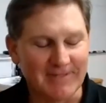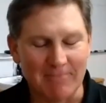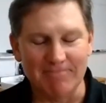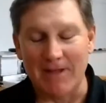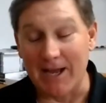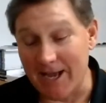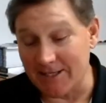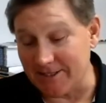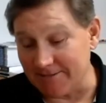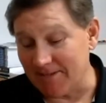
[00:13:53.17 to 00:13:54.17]
Yep. I
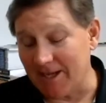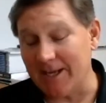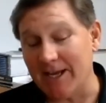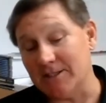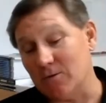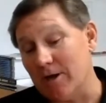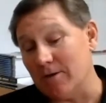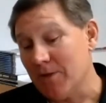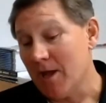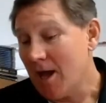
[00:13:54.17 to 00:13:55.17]
got you.
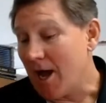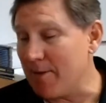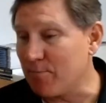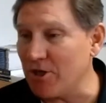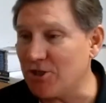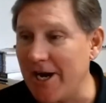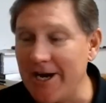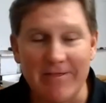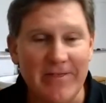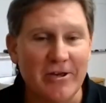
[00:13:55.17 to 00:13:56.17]
Well, I appreciate
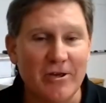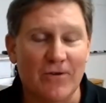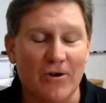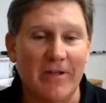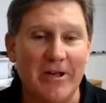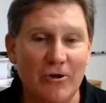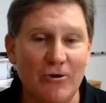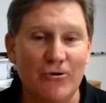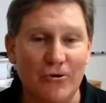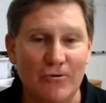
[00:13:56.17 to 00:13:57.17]
it, and thank you for all that
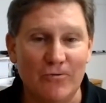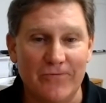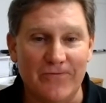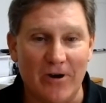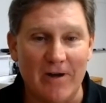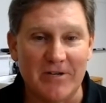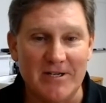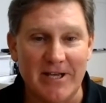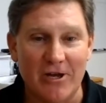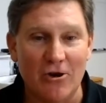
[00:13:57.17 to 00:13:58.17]
you do for
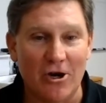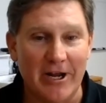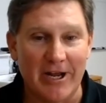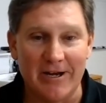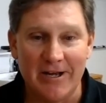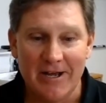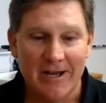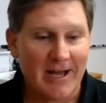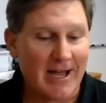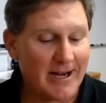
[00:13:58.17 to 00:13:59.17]
FTC Guardian,
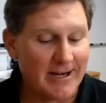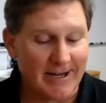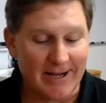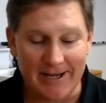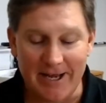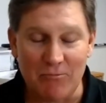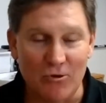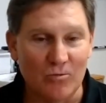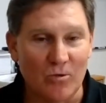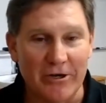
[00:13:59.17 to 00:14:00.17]
and keep
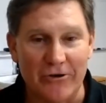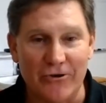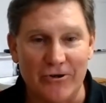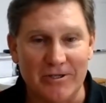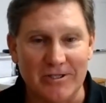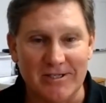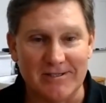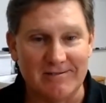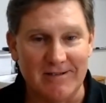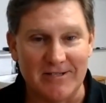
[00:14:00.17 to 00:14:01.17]
doing what you're doing, because
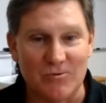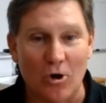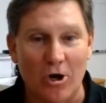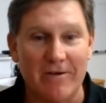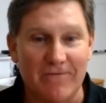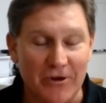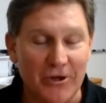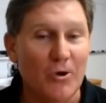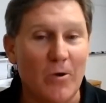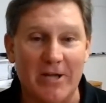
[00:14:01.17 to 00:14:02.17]
it's working for
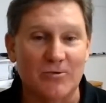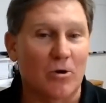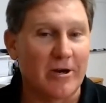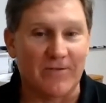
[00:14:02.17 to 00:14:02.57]
you and it's working